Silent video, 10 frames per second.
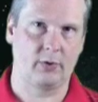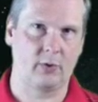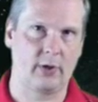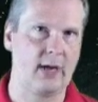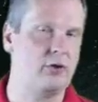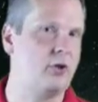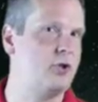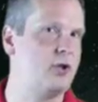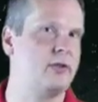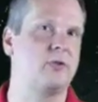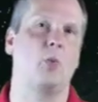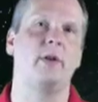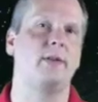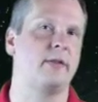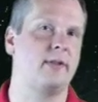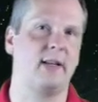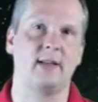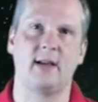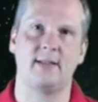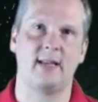Creation in Genesis 1 doesn't
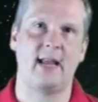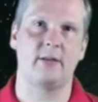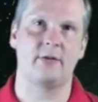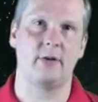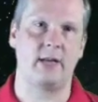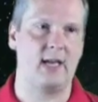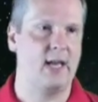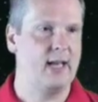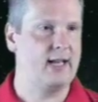get God's hands dirty.